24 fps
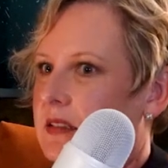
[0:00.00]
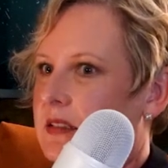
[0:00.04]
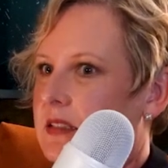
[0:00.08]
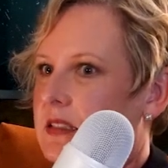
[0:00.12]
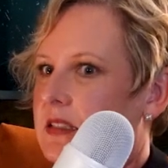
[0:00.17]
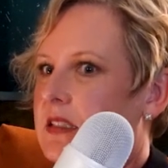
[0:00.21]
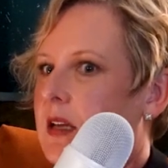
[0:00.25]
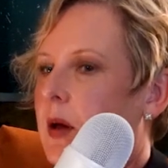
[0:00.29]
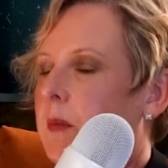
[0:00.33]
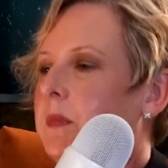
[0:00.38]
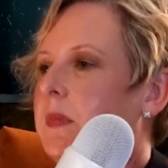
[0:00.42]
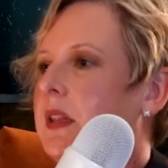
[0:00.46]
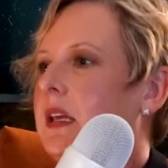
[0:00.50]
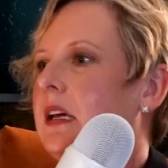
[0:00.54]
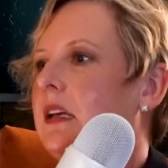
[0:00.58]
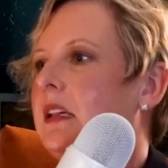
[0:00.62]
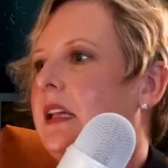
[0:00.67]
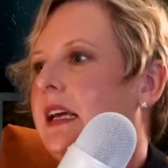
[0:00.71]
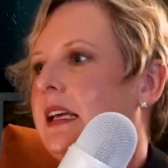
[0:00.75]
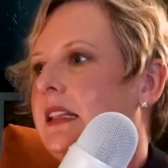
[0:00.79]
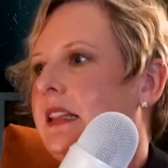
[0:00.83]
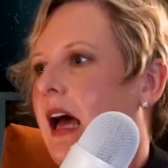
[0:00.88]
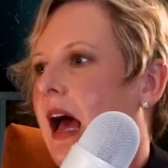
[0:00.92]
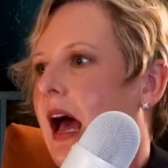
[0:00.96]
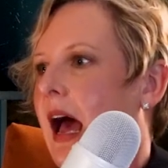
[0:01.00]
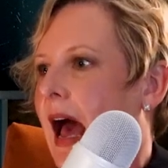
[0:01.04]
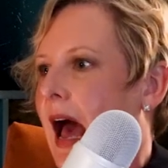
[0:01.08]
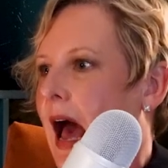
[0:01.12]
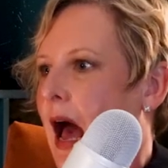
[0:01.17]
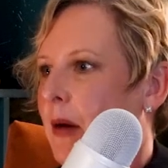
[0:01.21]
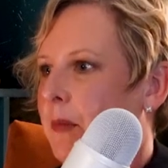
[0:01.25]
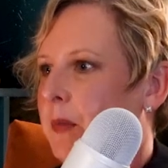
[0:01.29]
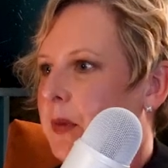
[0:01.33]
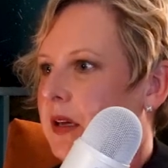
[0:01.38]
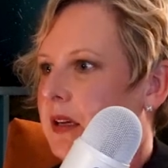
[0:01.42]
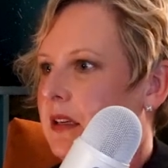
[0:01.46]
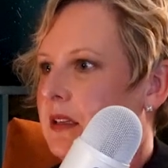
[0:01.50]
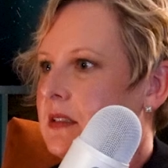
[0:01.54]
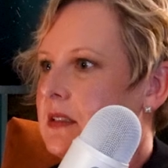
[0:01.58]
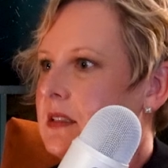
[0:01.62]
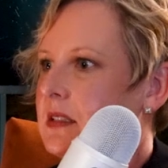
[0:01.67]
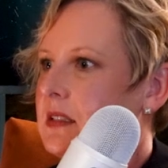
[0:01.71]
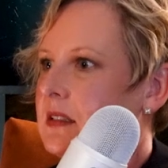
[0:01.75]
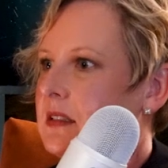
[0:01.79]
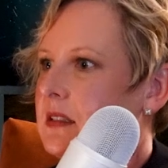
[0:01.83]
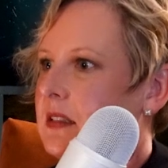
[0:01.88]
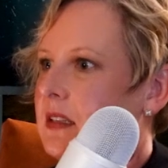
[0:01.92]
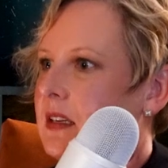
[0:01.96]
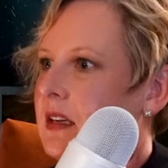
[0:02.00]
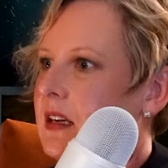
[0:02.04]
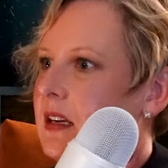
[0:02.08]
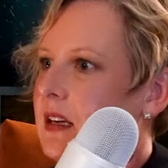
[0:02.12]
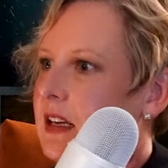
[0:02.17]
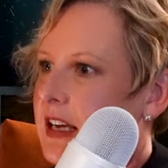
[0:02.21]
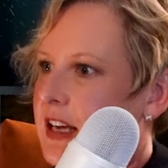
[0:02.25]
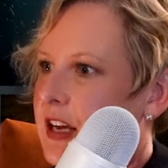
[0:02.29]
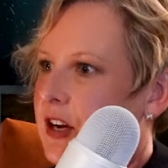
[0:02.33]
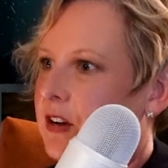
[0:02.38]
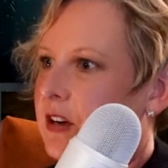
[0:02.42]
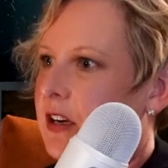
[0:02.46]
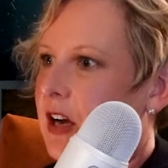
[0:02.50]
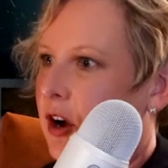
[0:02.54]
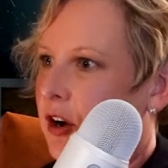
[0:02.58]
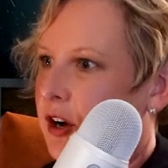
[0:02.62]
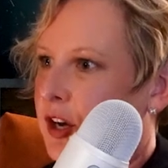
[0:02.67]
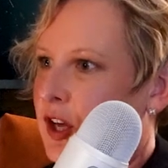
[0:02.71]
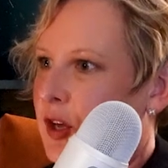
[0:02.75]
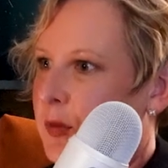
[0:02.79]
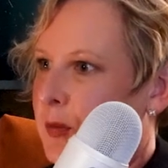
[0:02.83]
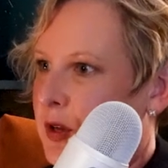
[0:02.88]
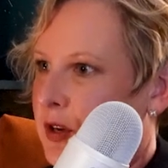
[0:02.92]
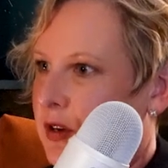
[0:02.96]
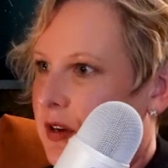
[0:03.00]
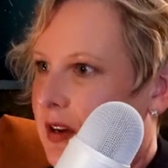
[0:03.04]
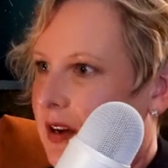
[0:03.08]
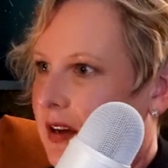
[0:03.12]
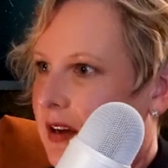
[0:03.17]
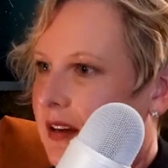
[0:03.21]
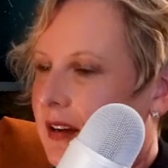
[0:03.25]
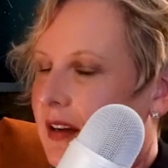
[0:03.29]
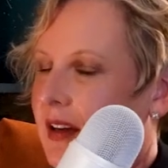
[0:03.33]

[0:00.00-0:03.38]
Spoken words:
something like that happened here in our community.